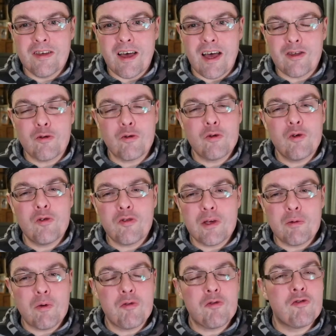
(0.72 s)
I don't know if they
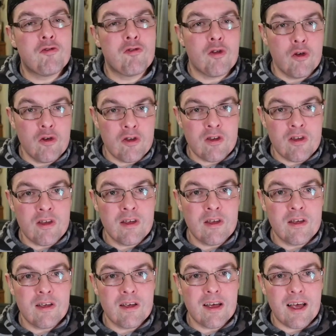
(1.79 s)
were fluent
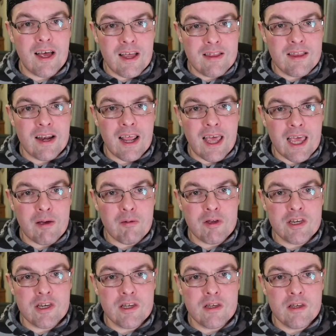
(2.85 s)
in the
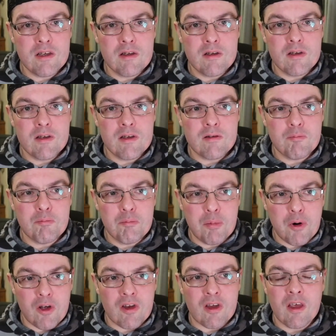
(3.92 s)
language,
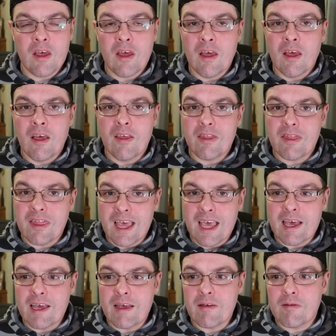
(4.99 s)
but
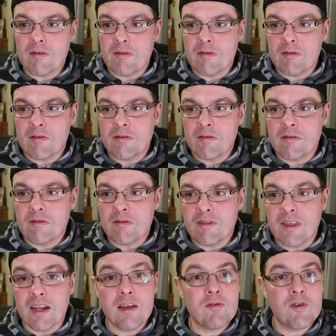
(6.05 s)
they
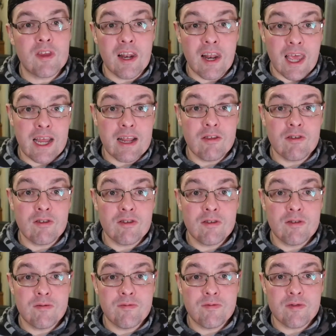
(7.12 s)
delivered the lines
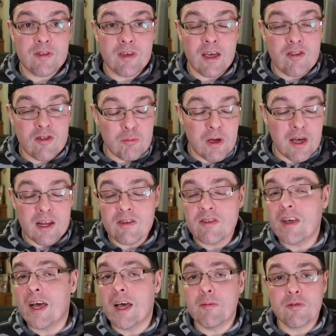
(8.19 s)
in Spanish
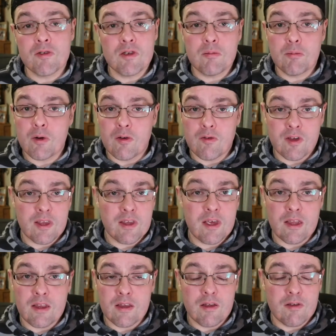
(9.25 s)
absolutely perfect
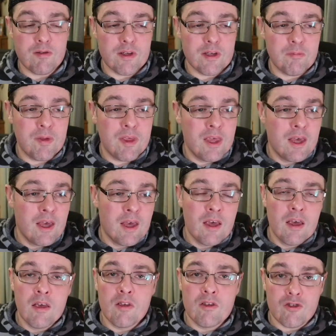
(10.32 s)
in this film.
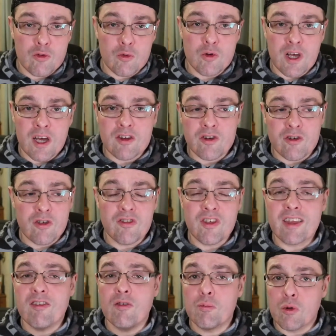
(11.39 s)
So natural, it's like
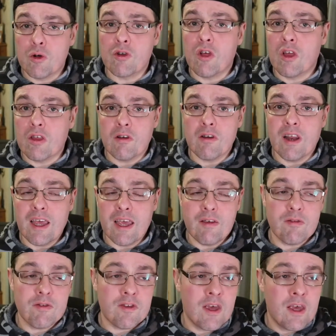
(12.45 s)
they spoke it all their
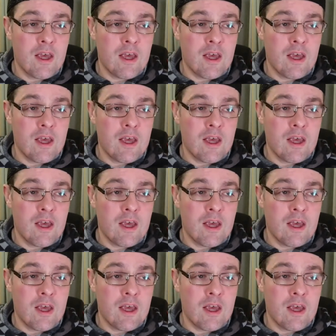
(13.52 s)
lives.